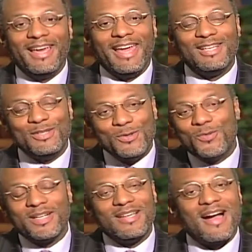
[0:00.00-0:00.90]
and do
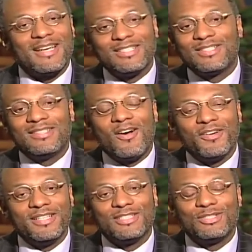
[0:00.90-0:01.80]
what God is
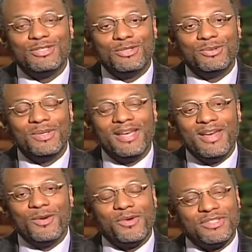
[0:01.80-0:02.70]
calling us to do
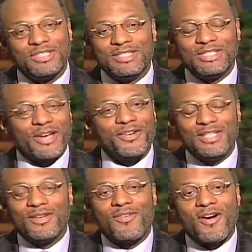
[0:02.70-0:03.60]
with a
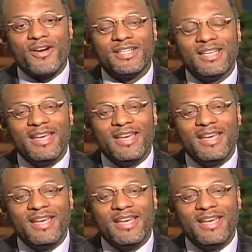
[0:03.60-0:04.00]
sincerity of heart,